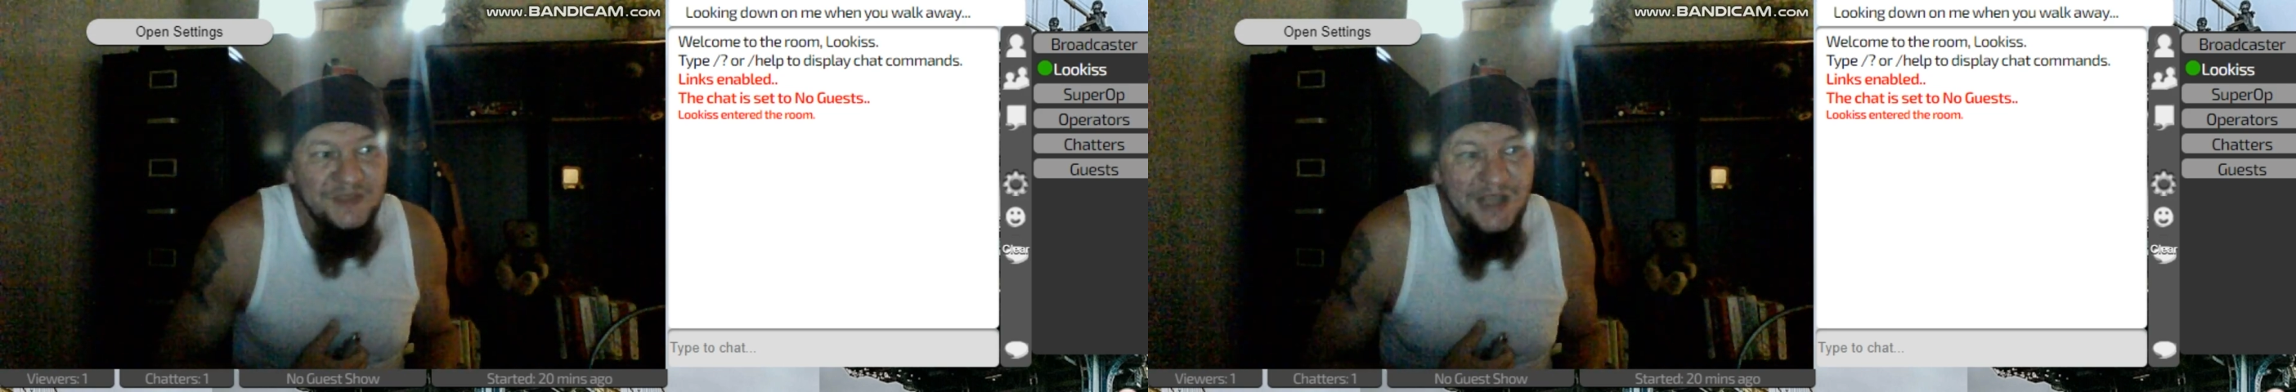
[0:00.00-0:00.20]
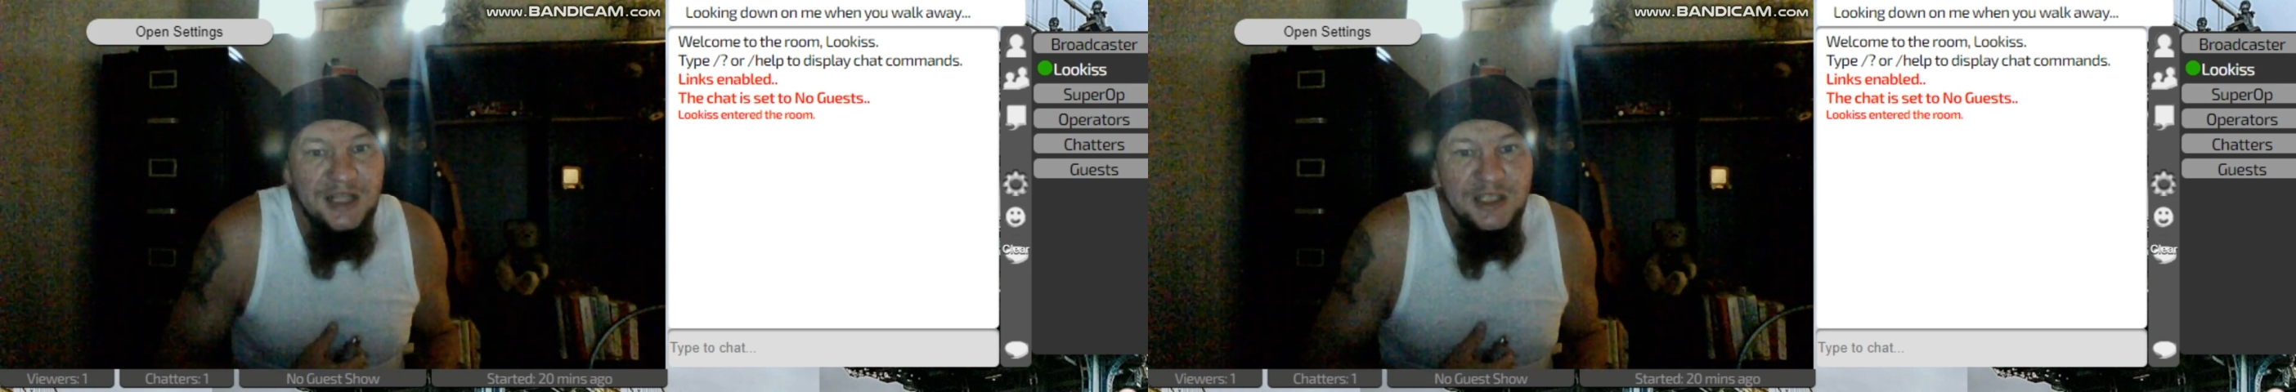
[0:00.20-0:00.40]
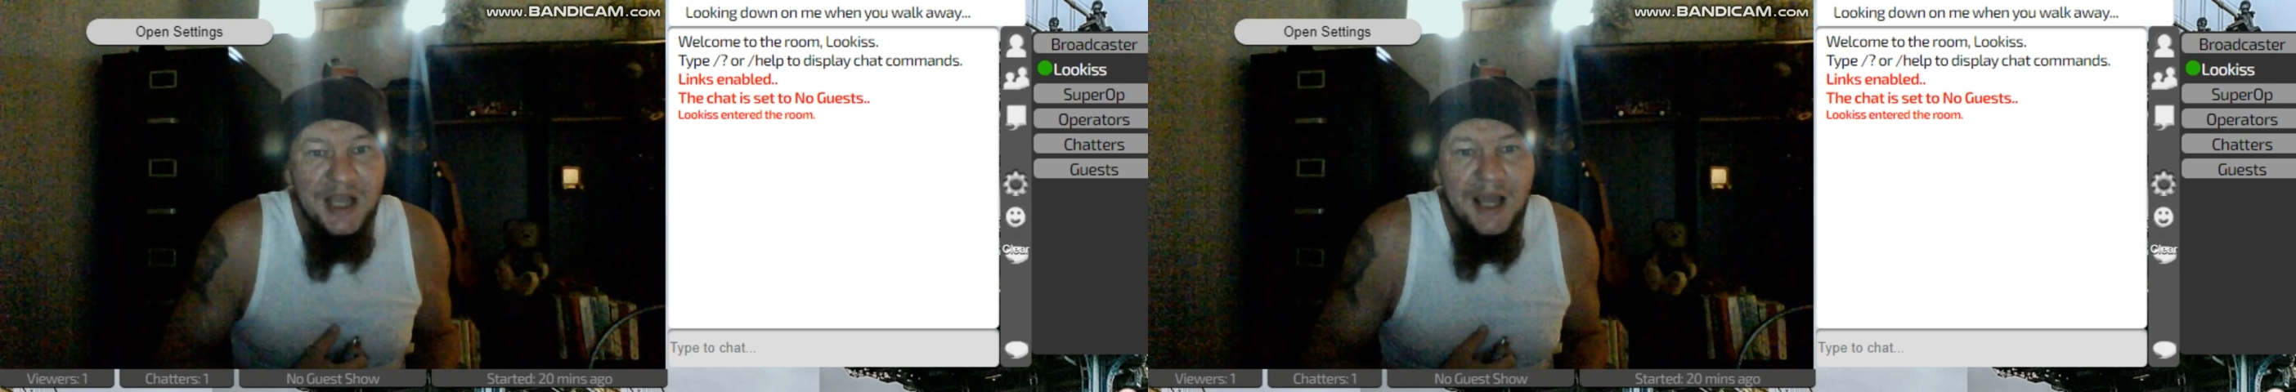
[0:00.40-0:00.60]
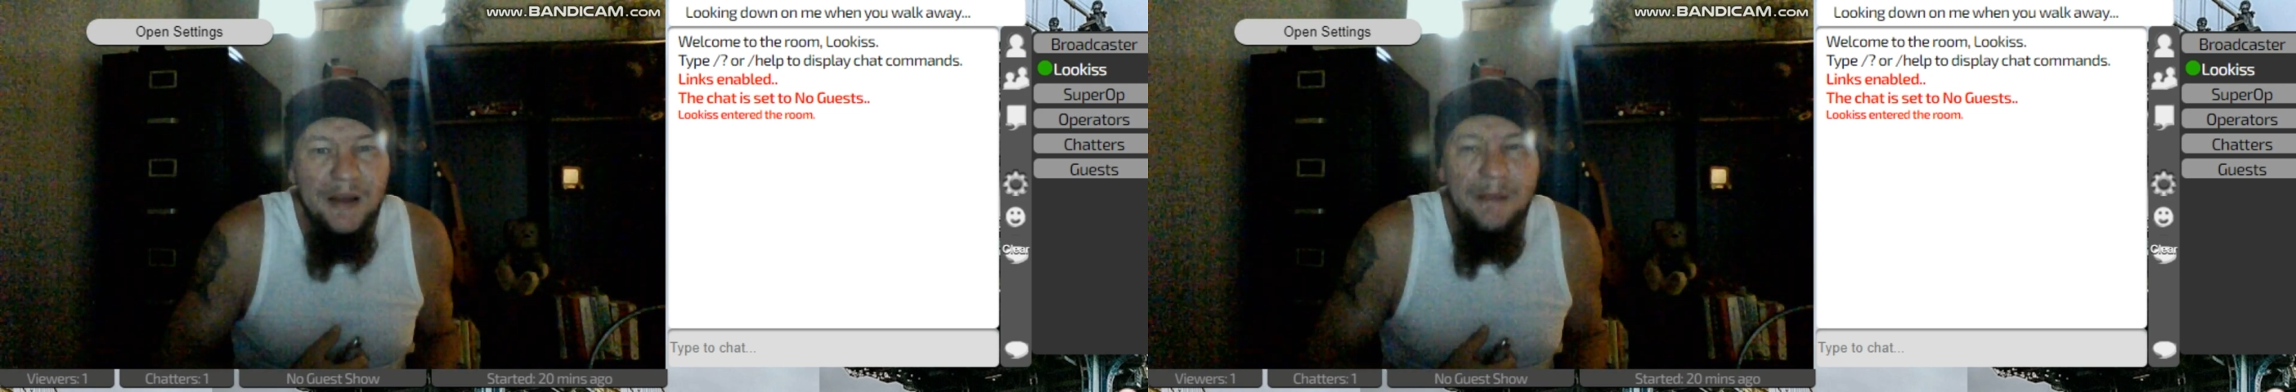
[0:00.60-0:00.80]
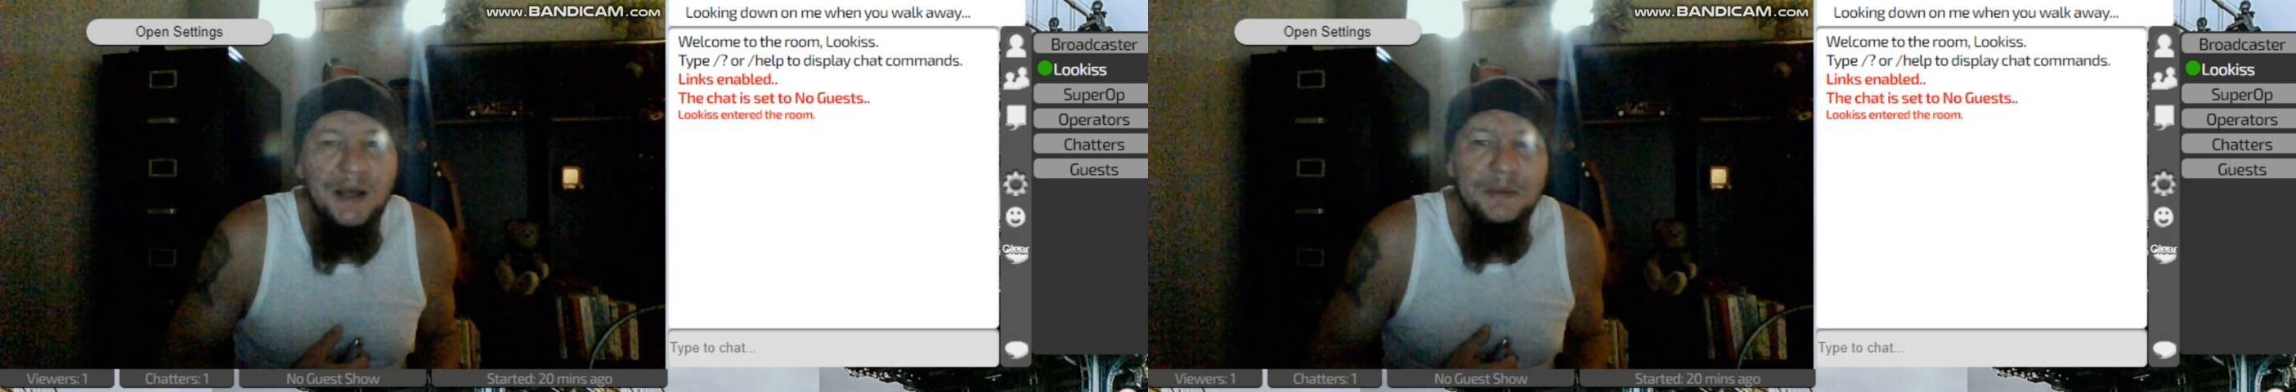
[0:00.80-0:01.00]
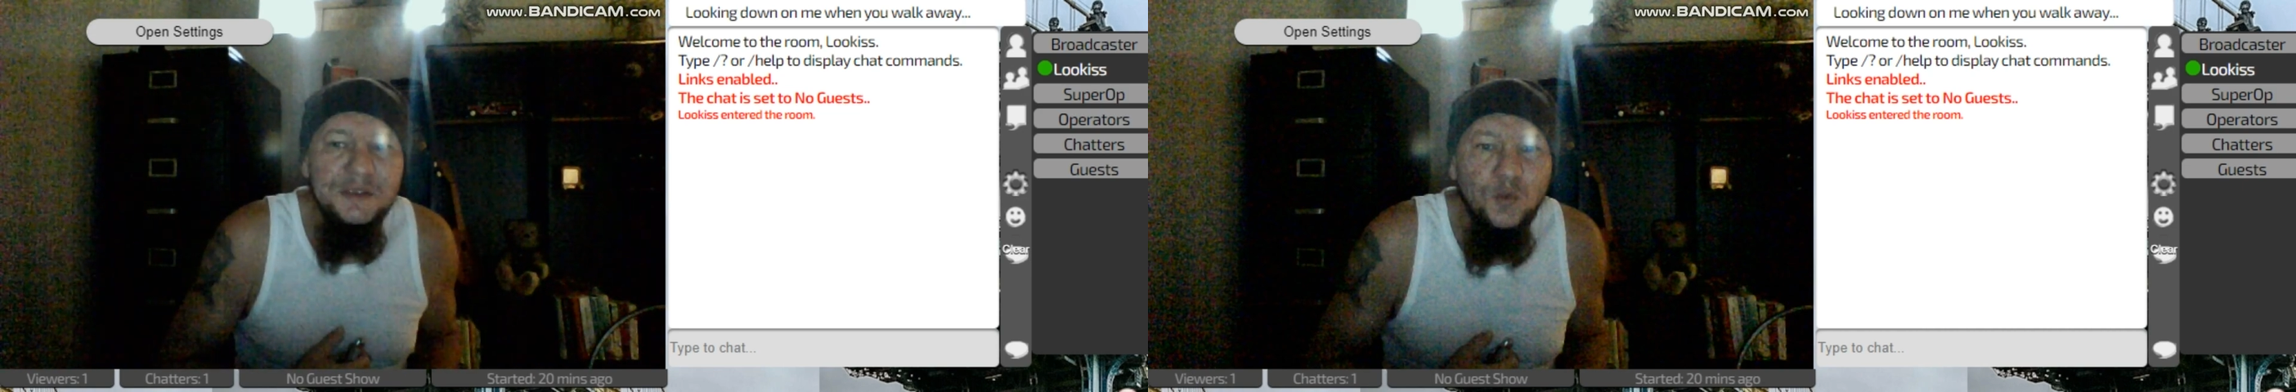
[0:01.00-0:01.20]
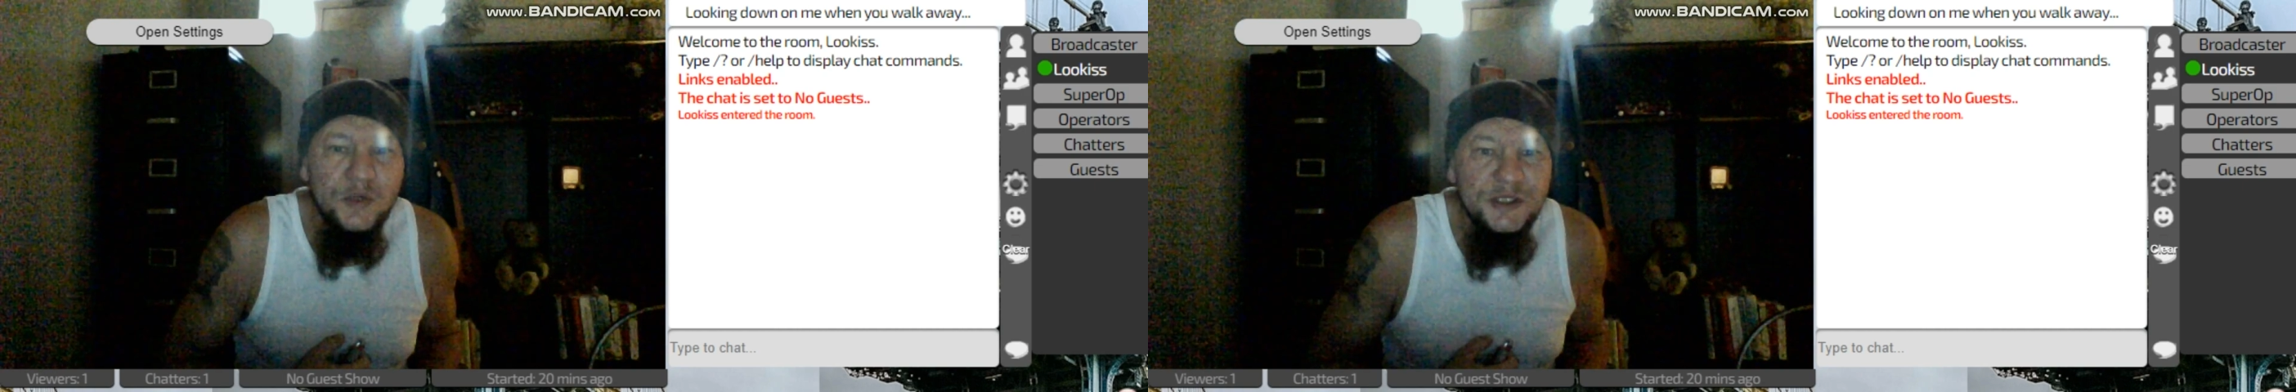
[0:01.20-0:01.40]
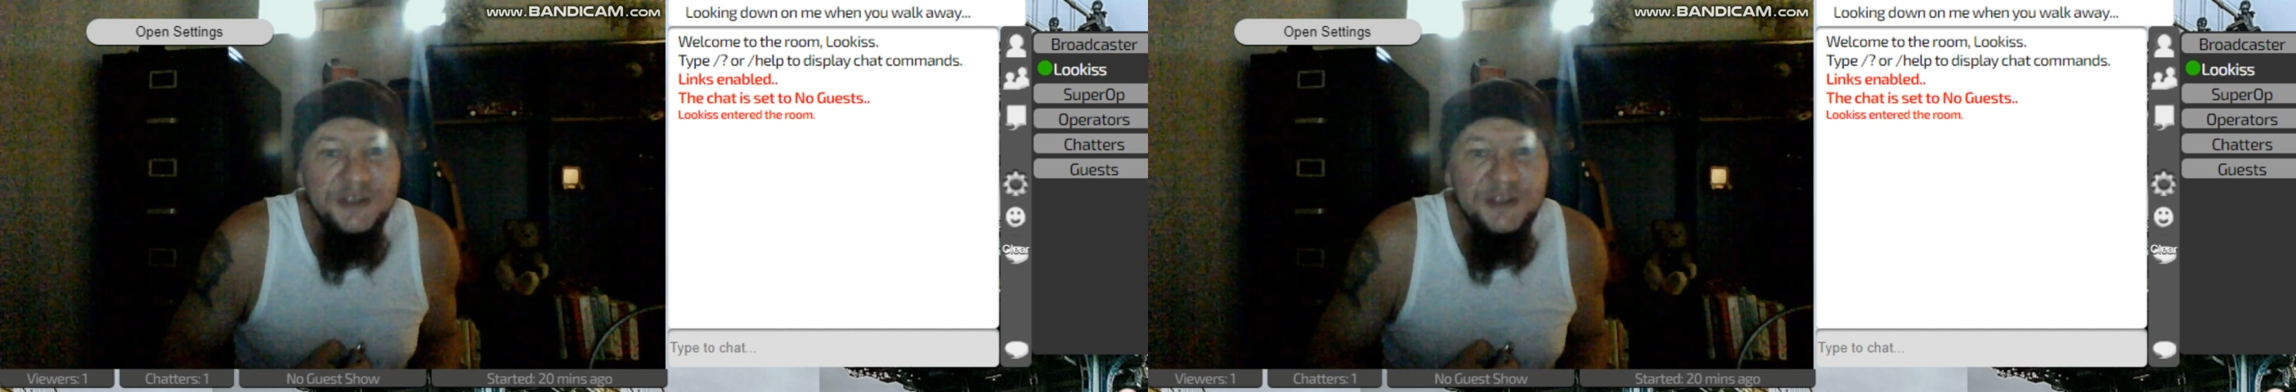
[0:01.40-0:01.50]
we're